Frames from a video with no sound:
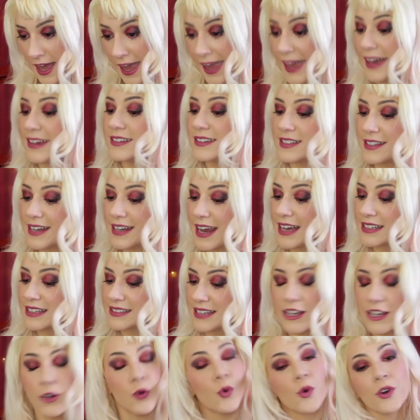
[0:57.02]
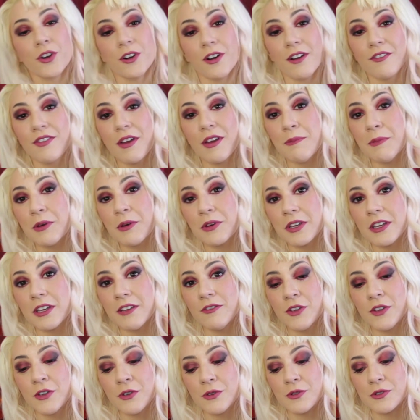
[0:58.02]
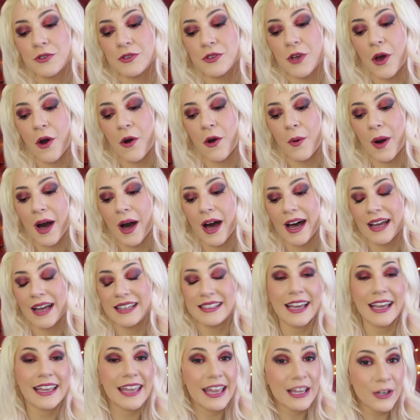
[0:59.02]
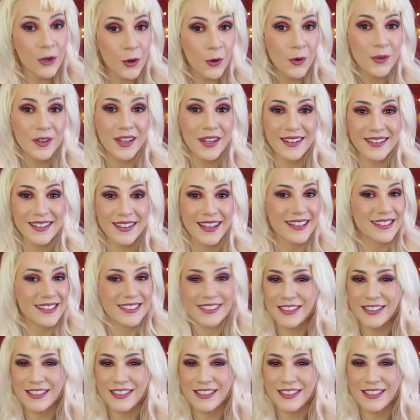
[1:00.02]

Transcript: And it has a quarter of a million views, so uh, decade old and uh,